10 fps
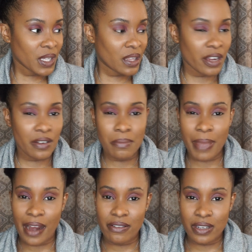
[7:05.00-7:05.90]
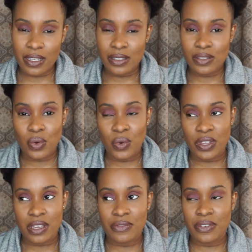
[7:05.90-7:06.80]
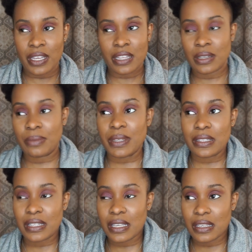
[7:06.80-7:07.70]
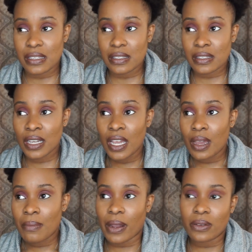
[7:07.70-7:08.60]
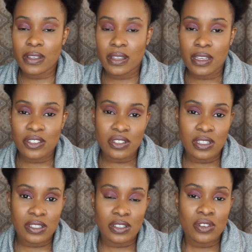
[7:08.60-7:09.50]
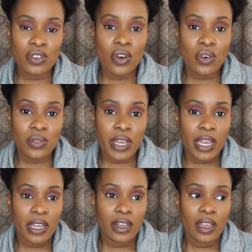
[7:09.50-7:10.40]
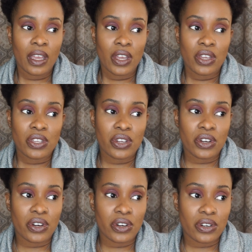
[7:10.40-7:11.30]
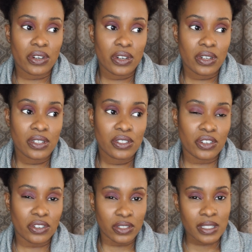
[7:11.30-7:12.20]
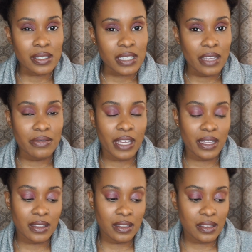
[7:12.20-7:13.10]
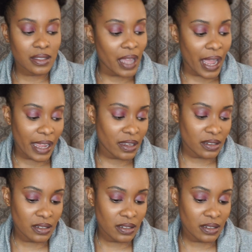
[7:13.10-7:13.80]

they're embarrassed or they feel like they'll be teased. My only thing is you need to know that your journal is safe. Like I